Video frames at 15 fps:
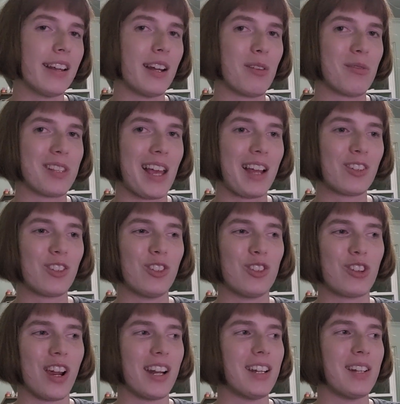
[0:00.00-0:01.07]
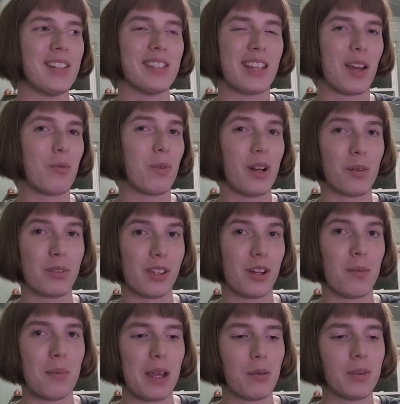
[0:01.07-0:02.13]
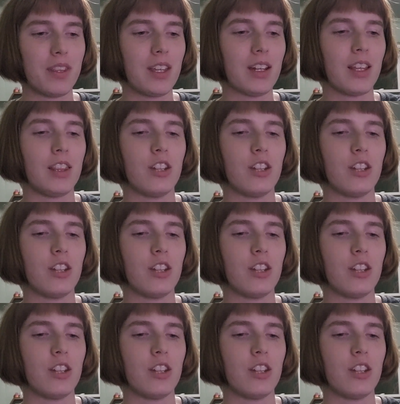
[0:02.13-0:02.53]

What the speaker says: and I was actually trying to decide what I was going to make with it.